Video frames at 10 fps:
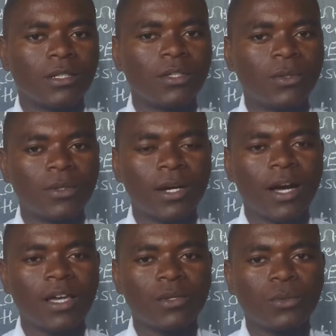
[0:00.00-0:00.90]
Hello,
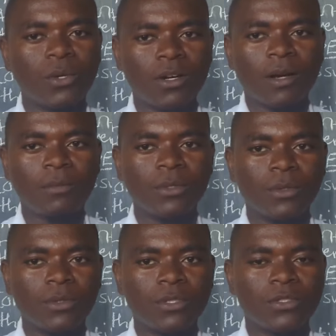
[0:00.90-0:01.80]
I welcome you
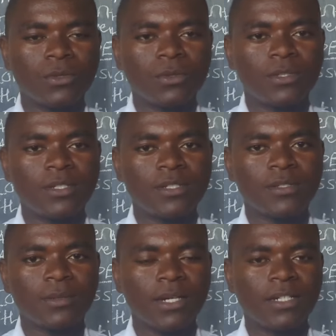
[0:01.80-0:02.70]
all to this
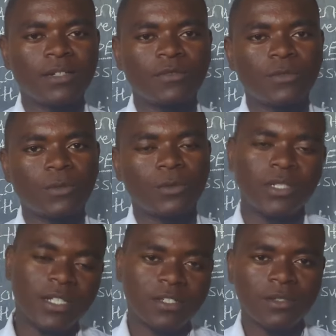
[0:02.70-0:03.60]
wonderful
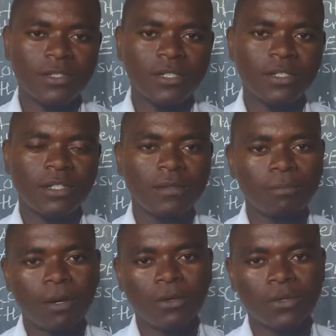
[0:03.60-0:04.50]
lesson in
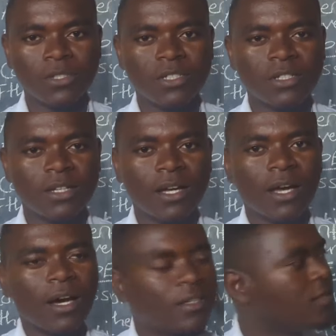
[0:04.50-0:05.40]
biology,
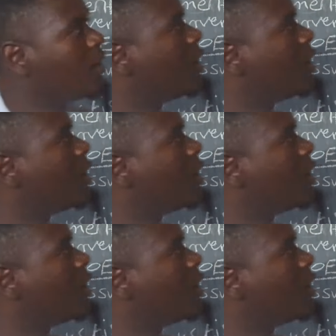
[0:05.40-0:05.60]
and